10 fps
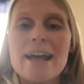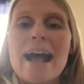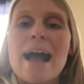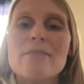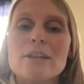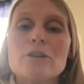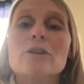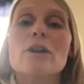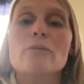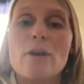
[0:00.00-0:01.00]
and then you're
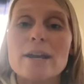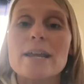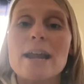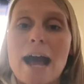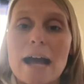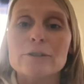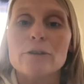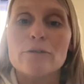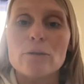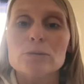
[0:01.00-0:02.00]
gonna write it on
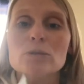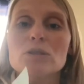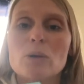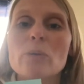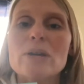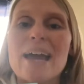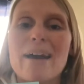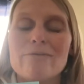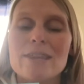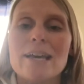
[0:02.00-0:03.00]
your foldable so that we
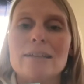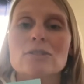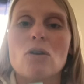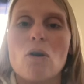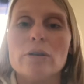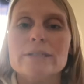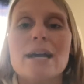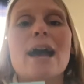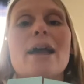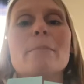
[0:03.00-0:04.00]
have this all the
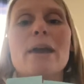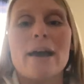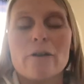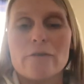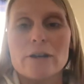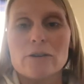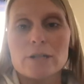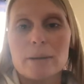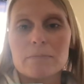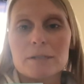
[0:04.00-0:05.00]
time at our
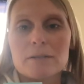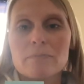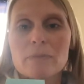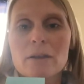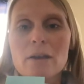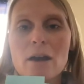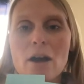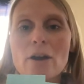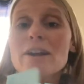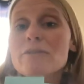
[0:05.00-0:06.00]
fingertips.
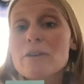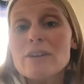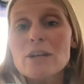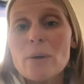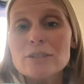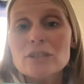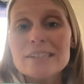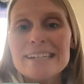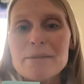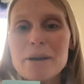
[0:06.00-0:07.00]
All right, if you have any
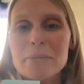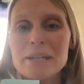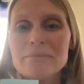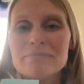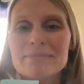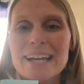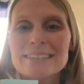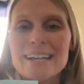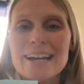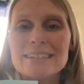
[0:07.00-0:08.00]
questions, email me.
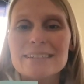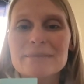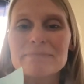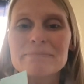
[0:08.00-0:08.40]
Thanks, guys.